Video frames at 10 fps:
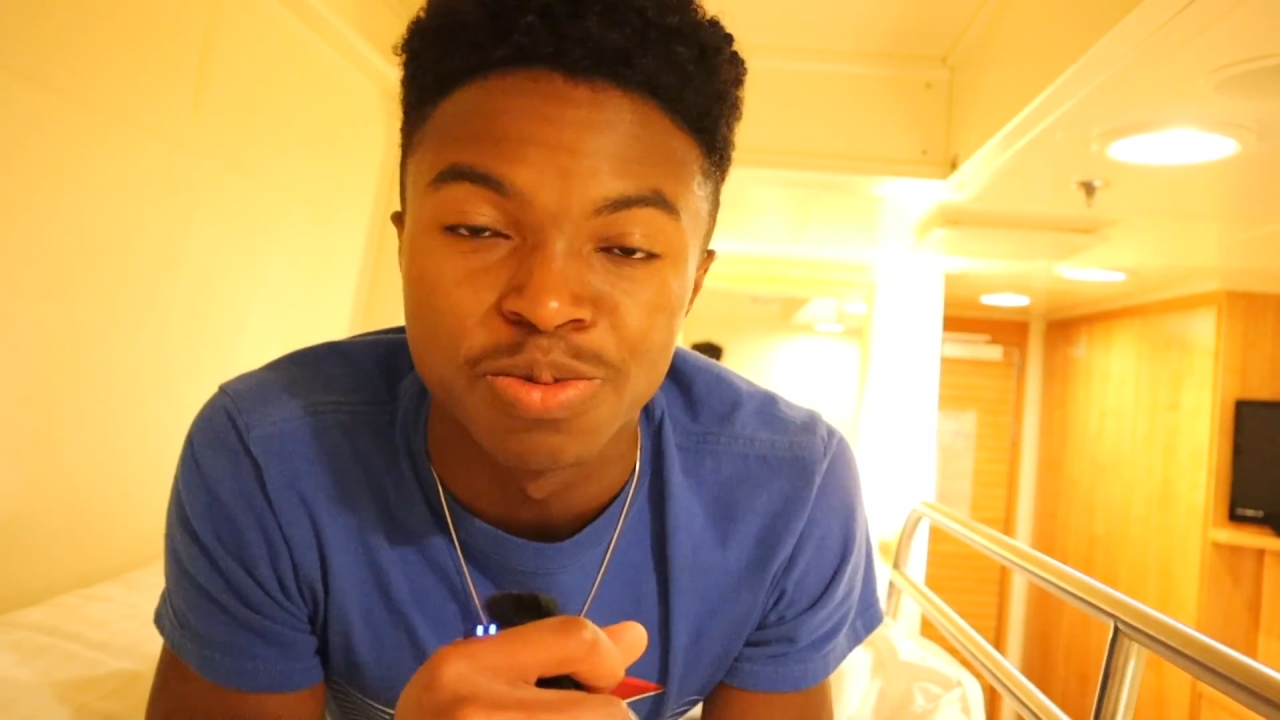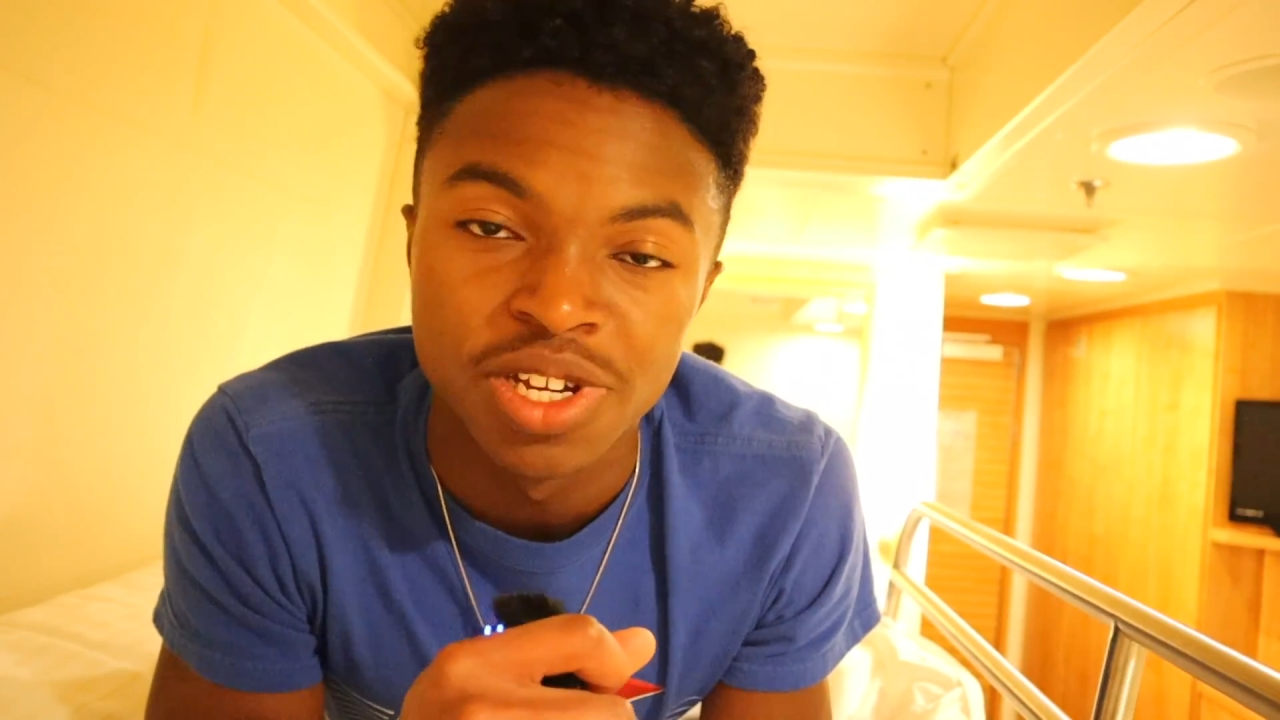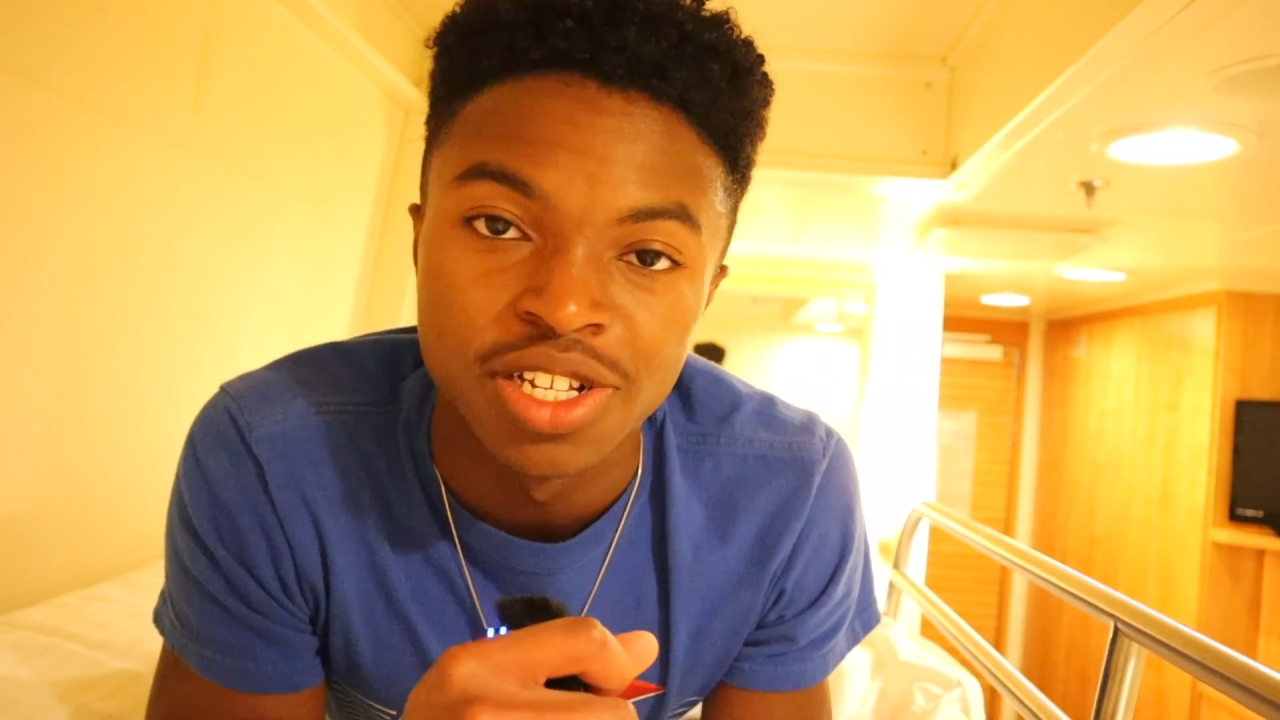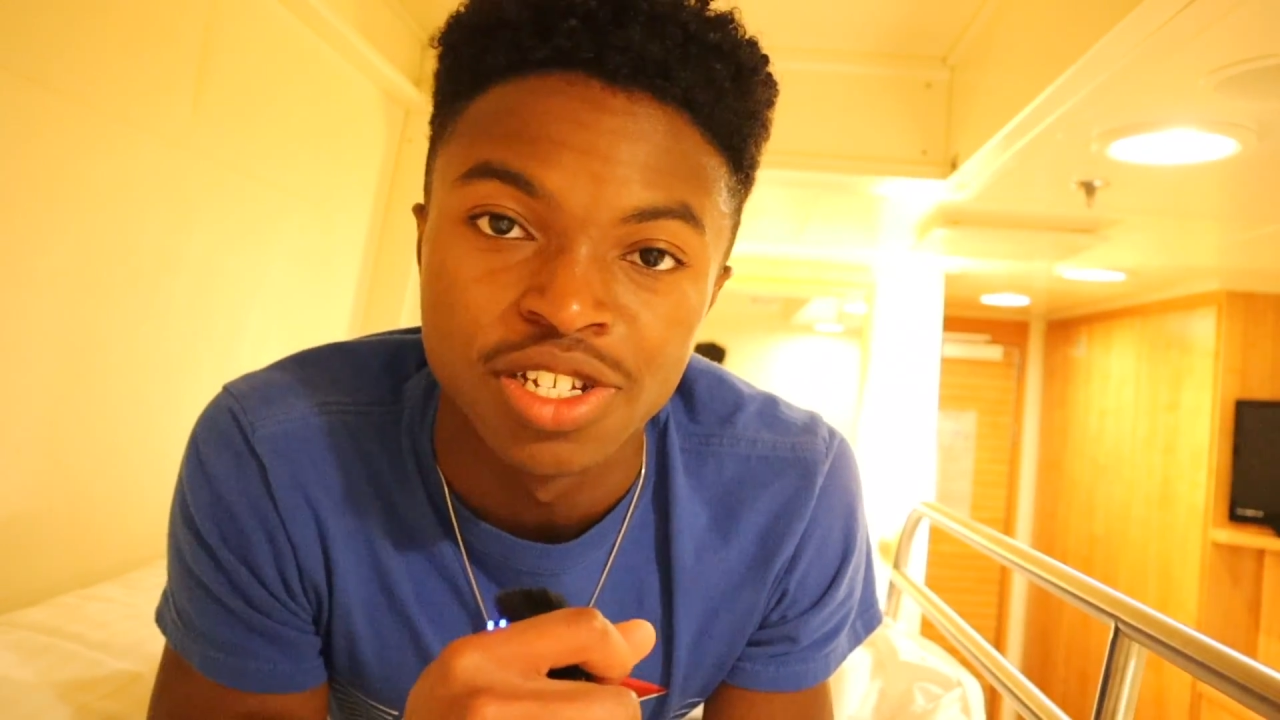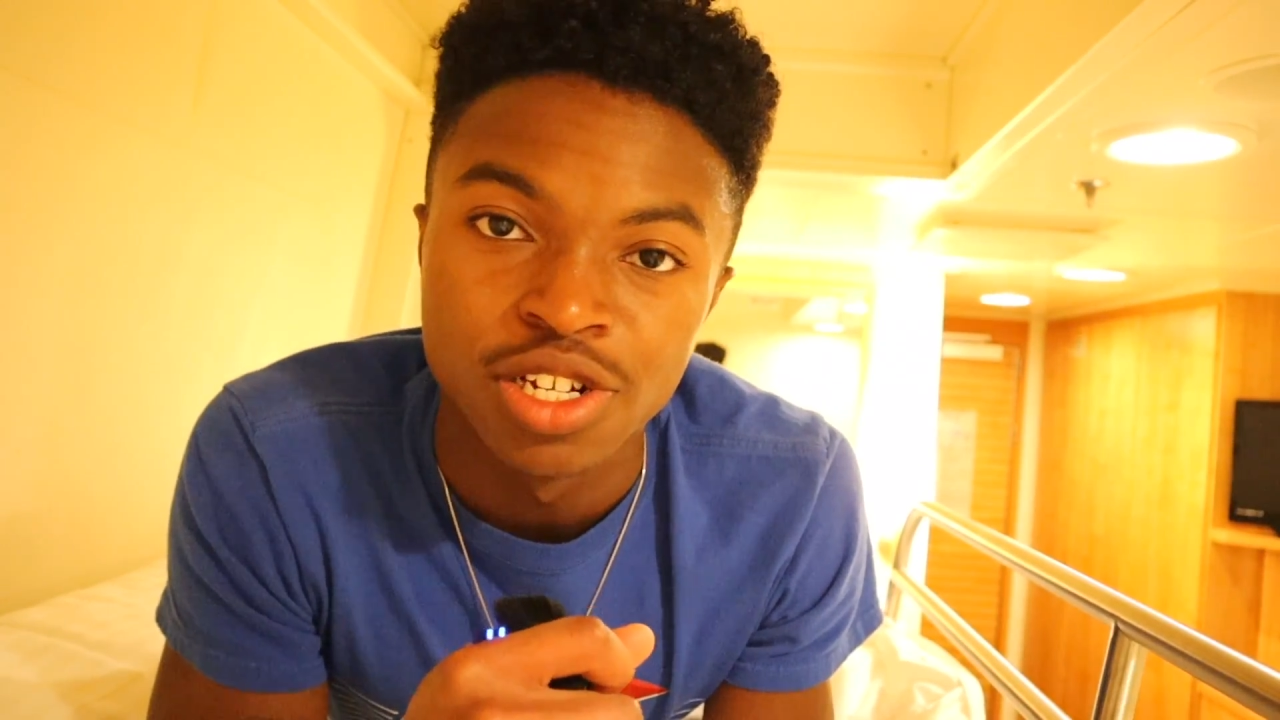
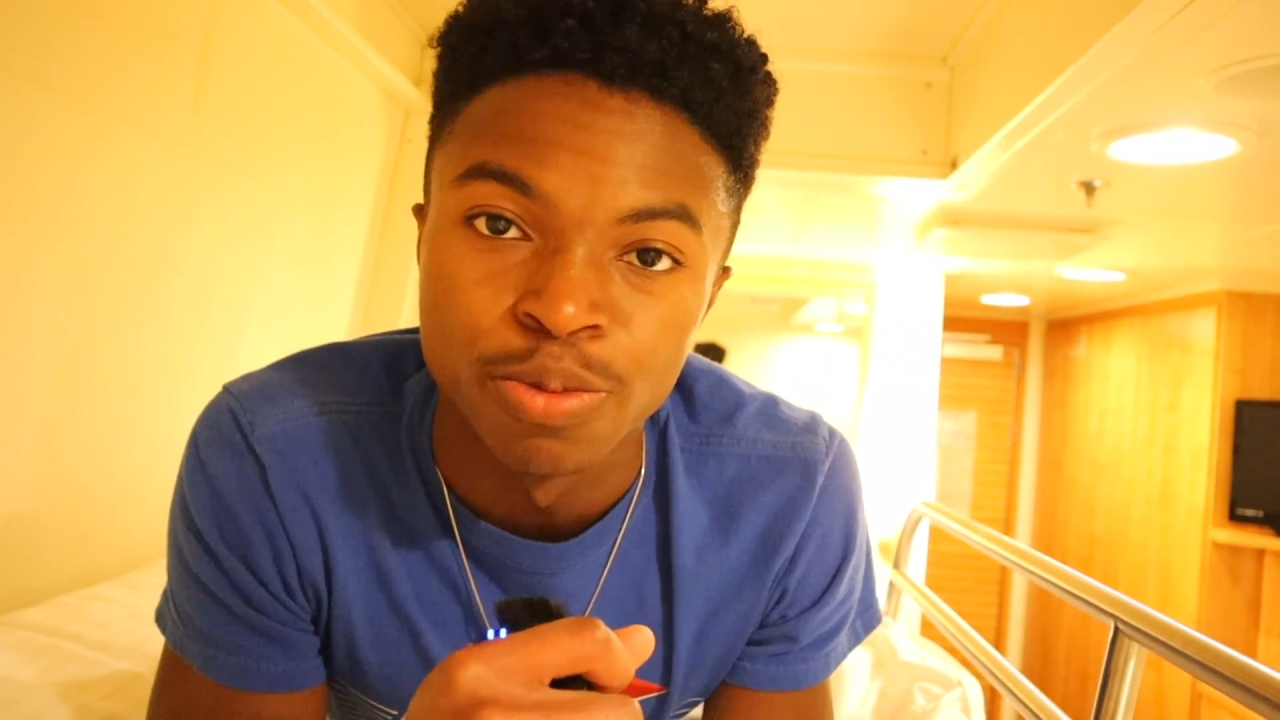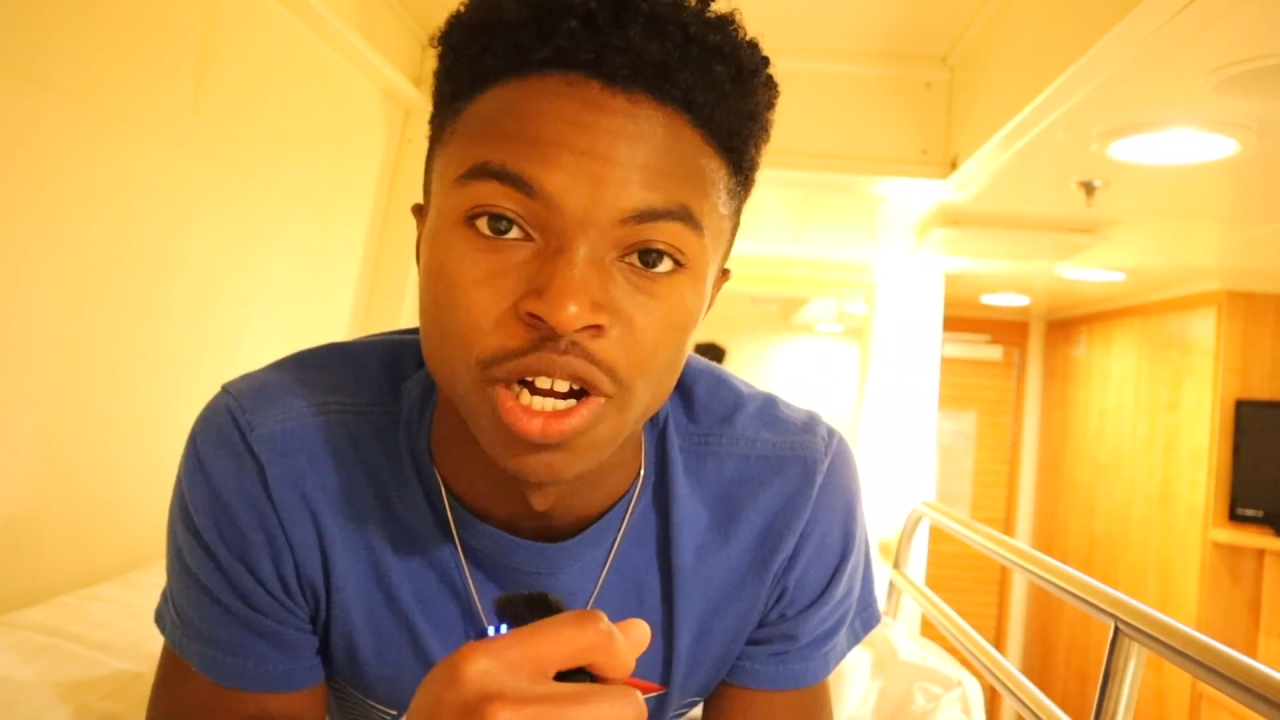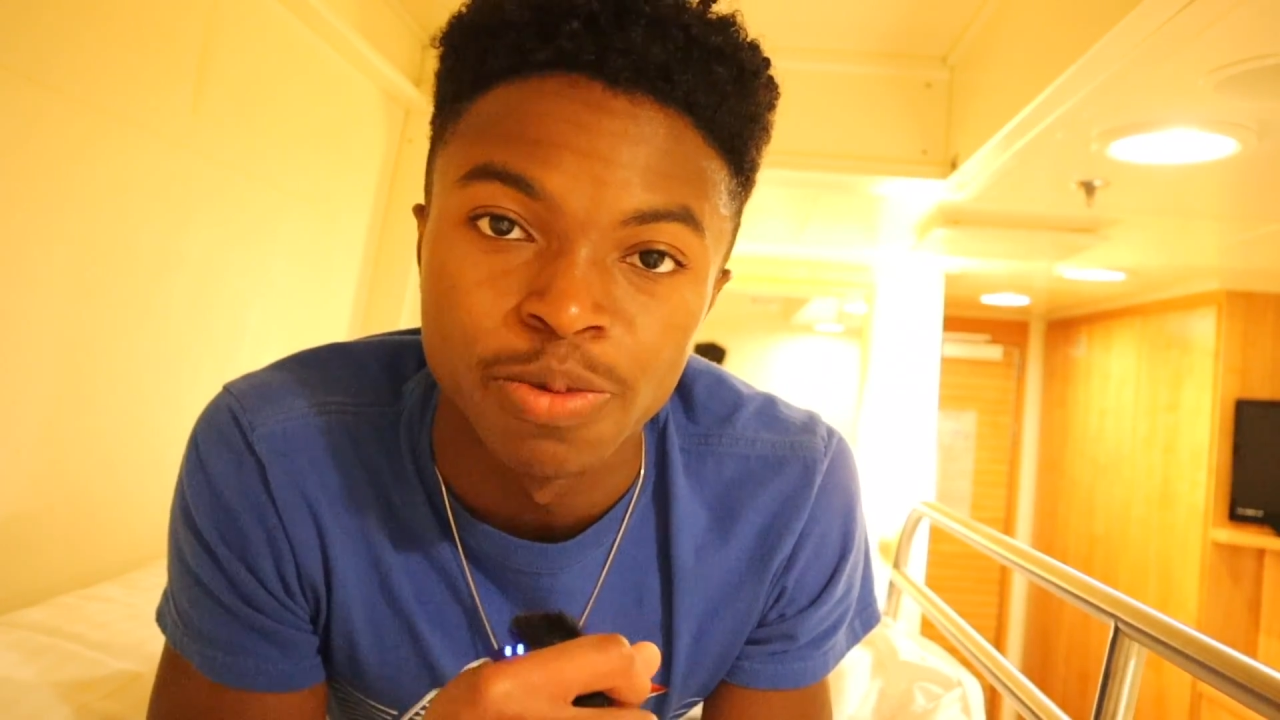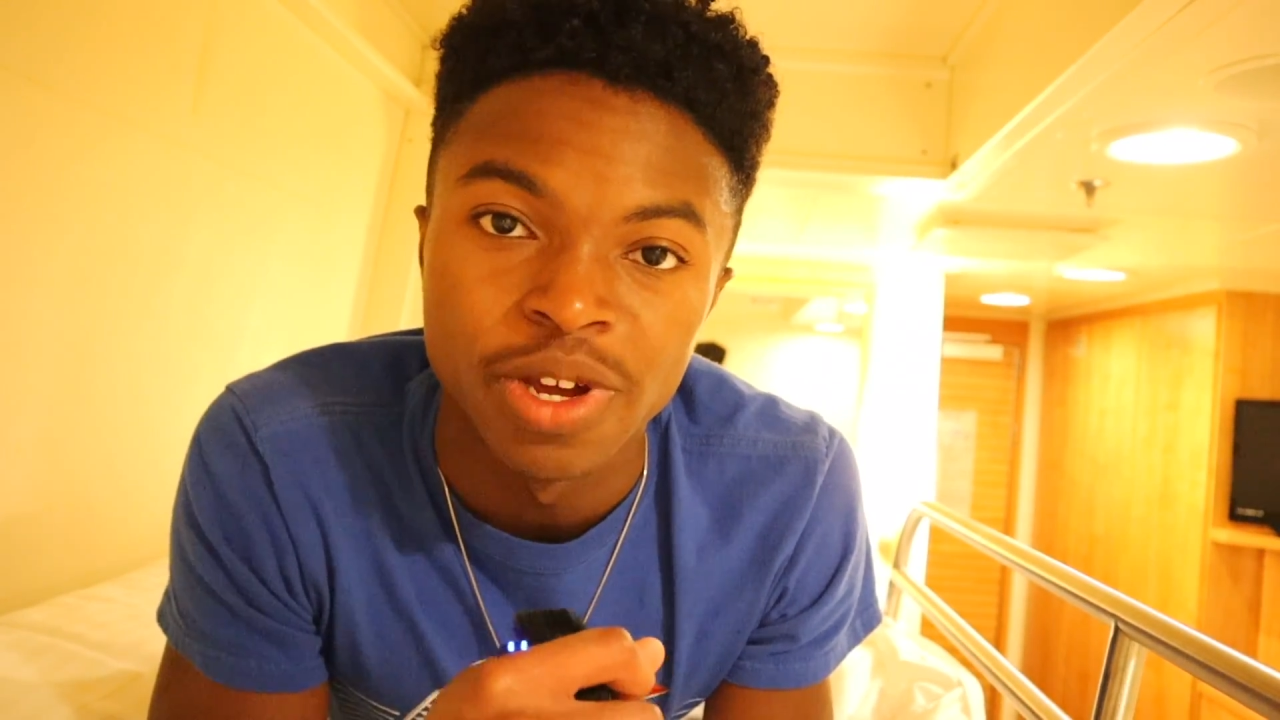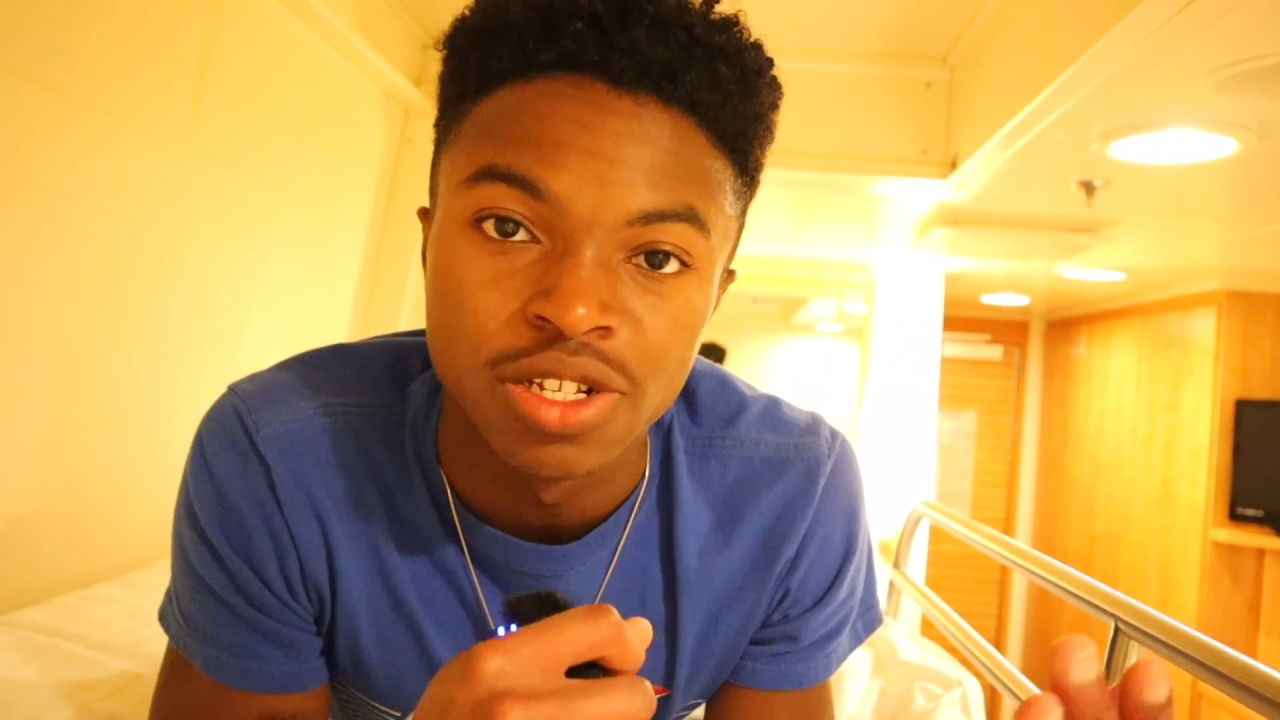because these are
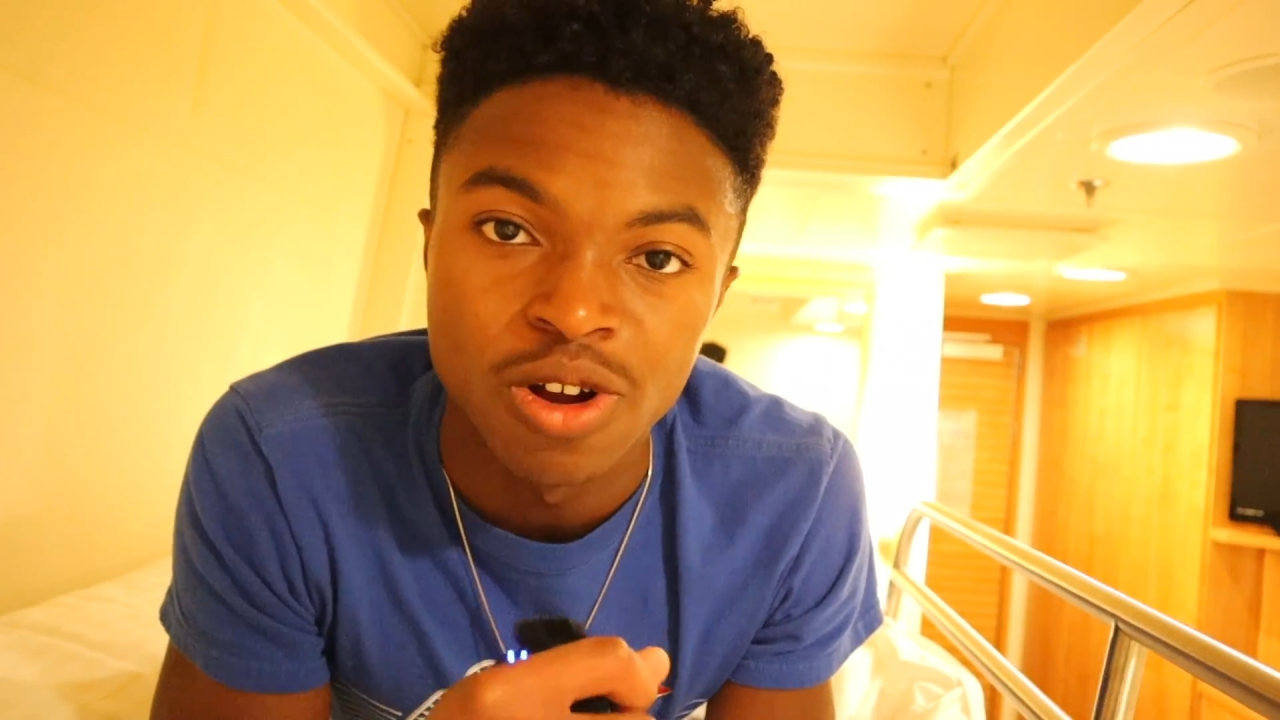bunk beds,